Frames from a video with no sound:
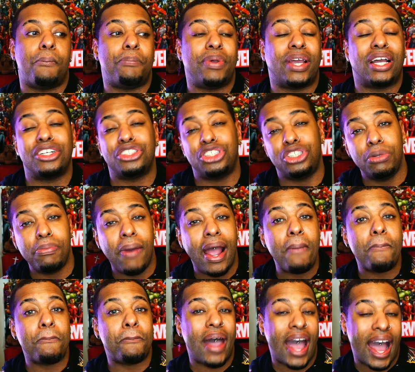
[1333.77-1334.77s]
because you
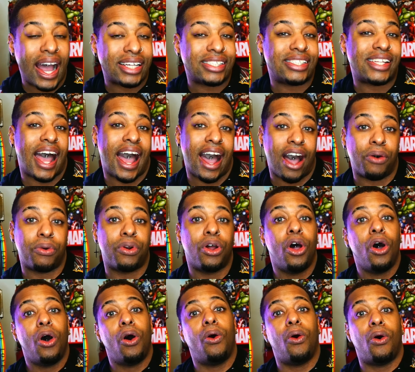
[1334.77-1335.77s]
might pass out
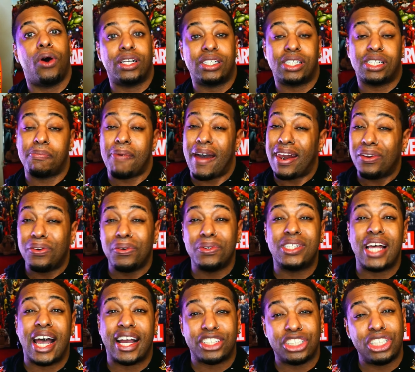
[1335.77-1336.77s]
on somebody
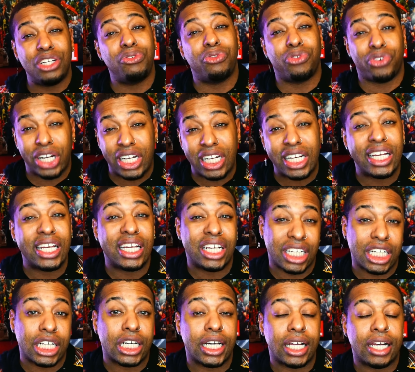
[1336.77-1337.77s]
who's actually really
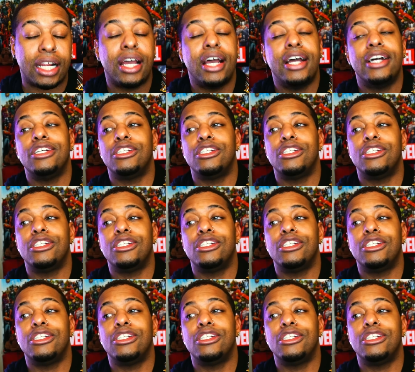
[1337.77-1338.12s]
good.